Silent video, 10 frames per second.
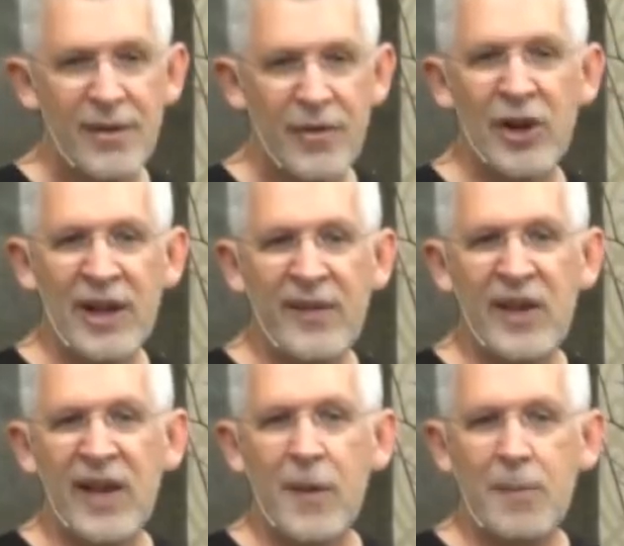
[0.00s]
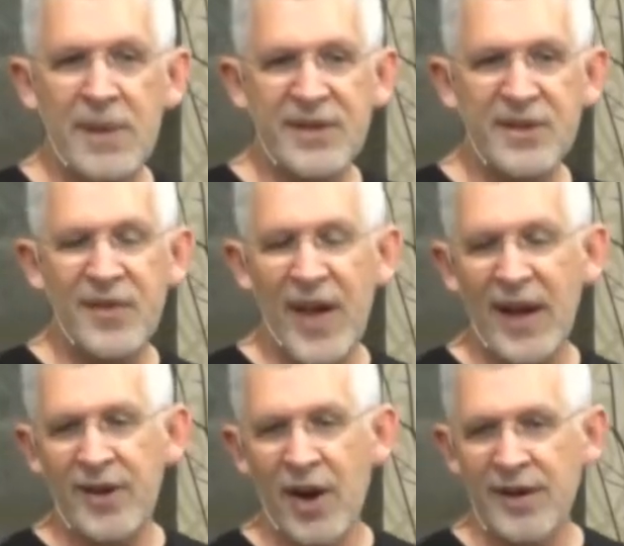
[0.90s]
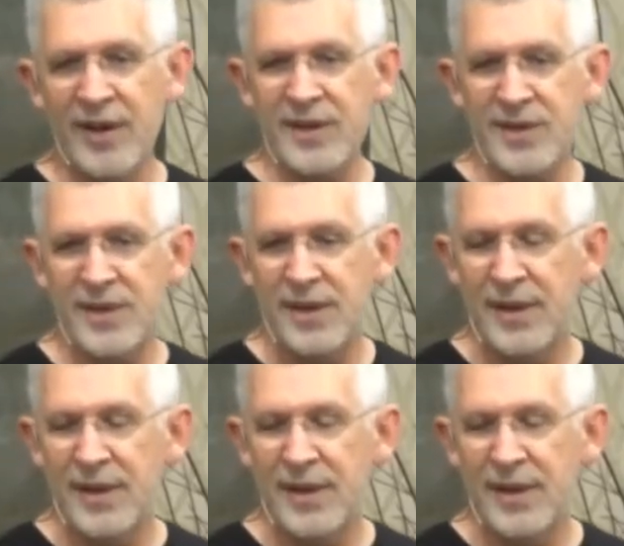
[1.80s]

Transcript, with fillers: They're living in the midst of that darkness.